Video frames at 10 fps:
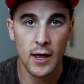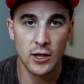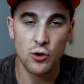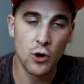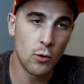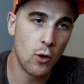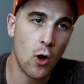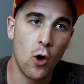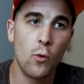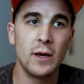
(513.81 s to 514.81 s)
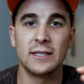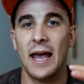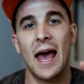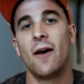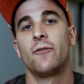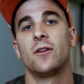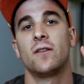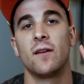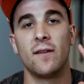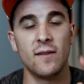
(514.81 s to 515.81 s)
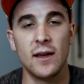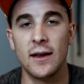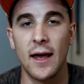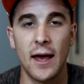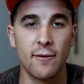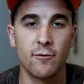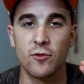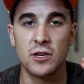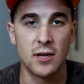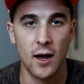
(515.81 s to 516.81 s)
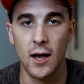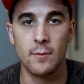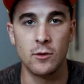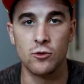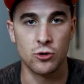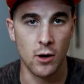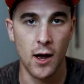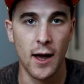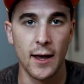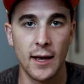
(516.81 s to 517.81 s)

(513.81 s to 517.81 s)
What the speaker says: You don't always have to succeed every time you try,